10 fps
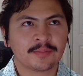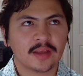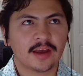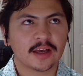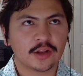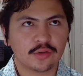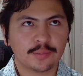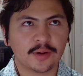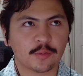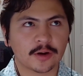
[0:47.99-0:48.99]
I got it to a
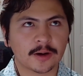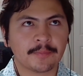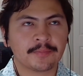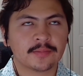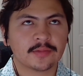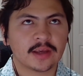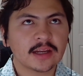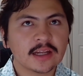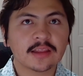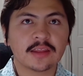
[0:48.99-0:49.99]
point where
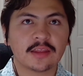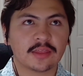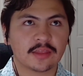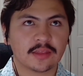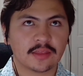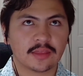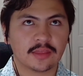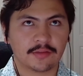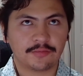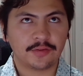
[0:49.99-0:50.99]
technically
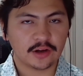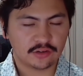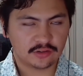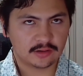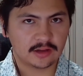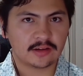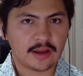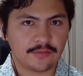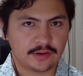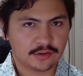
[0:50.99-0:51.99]
the function and
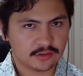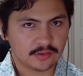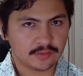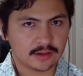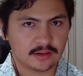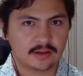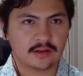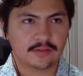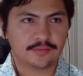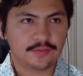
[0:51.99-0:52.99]
definition of it
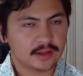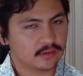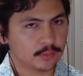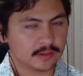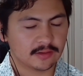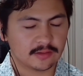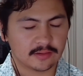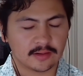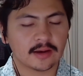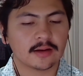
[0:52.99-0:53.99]
fits with this
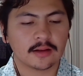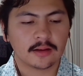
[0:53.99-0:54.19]
design.